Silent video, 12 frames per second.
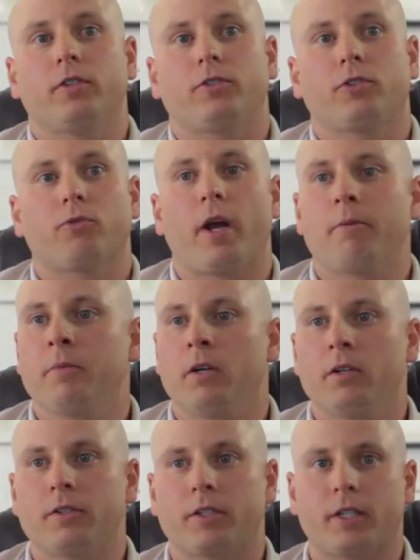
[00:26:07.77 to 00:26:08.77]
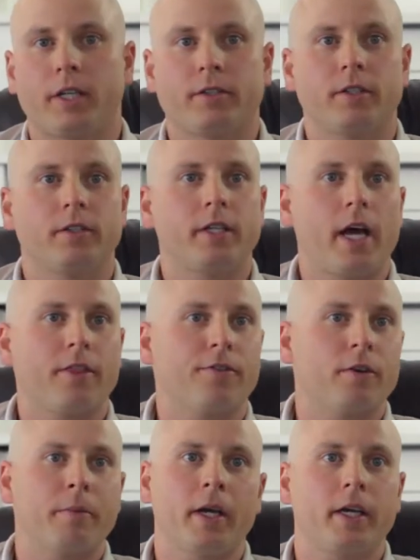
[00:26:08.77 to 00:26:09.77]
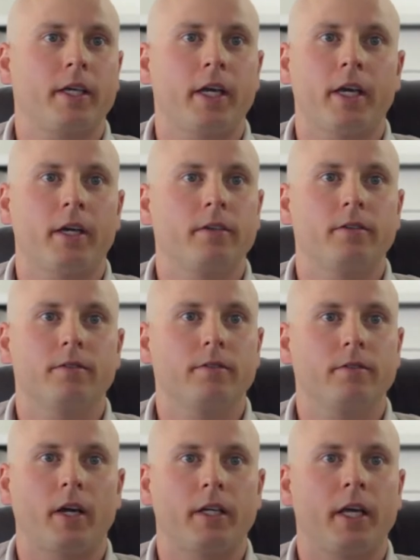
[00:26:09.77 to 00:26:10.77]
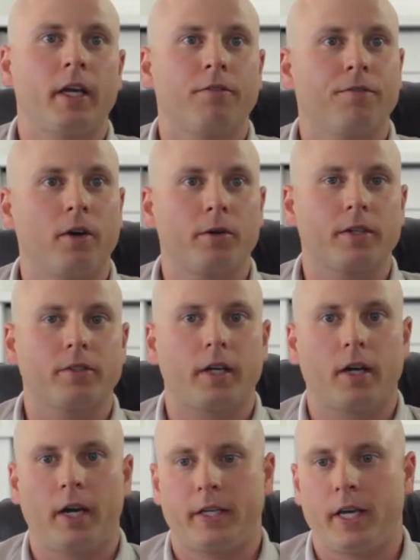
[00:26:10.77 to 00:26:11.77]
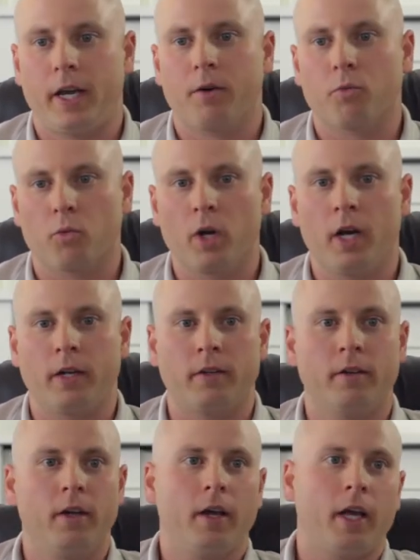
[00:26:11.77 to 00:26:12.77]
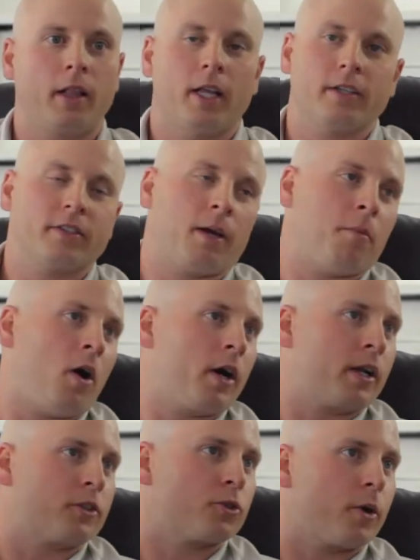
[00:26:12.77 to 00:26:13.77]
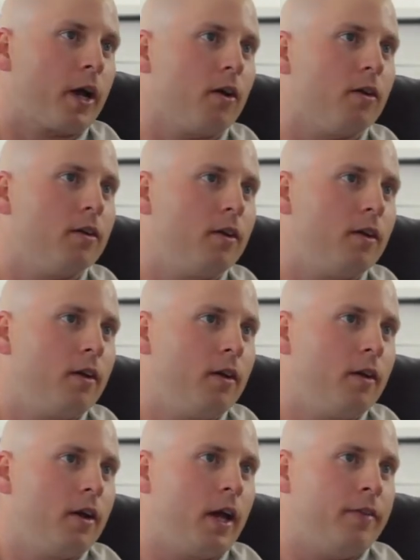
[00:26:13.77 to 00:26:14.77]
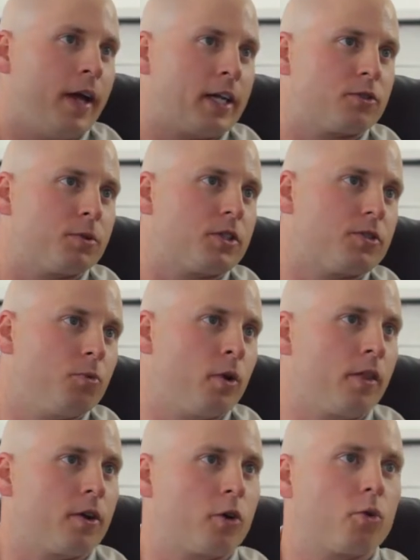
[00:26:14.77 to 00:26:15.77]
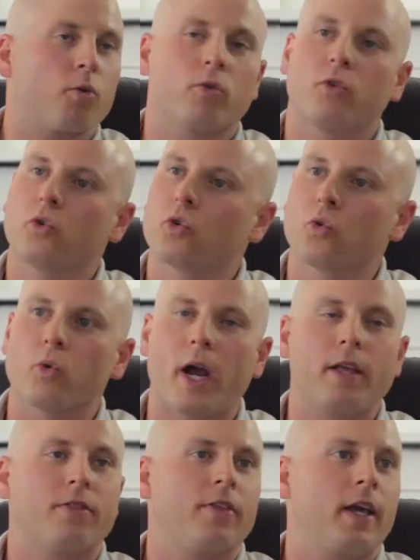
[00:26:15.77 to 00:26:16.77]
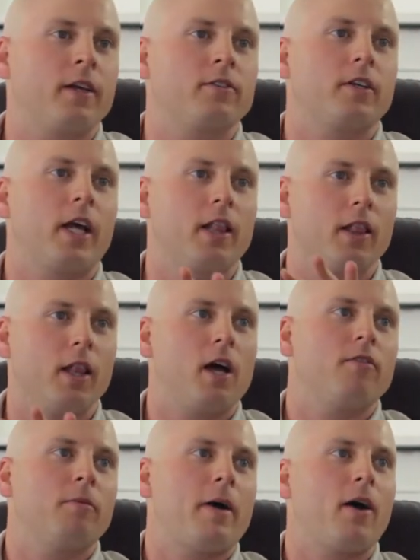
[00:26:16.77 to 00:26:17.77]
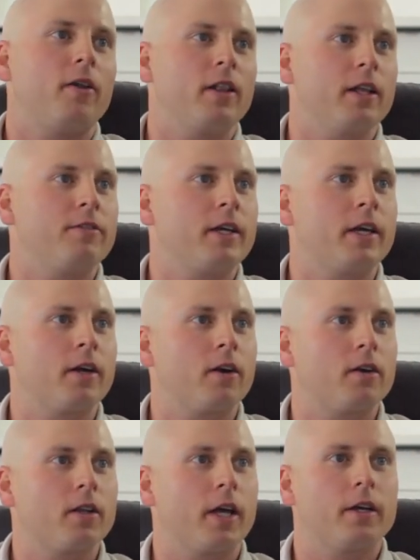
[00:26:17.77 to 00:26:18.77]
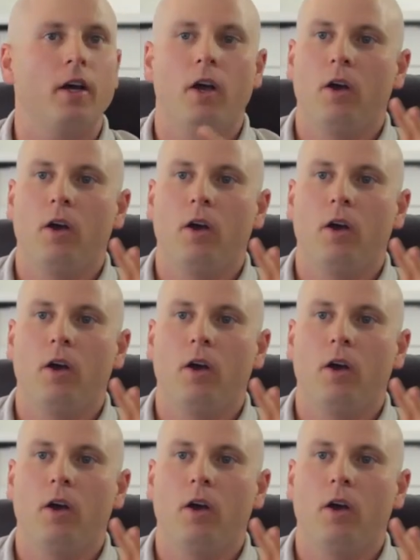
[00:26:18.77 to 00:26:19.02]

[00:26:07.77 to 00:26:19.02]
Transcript: treadmill is a kiss of death for me. I can't, I can't focus. I, I can't run unless I'm on a trail. And that's what's one of the plenty of those. great things that I love about living here. Like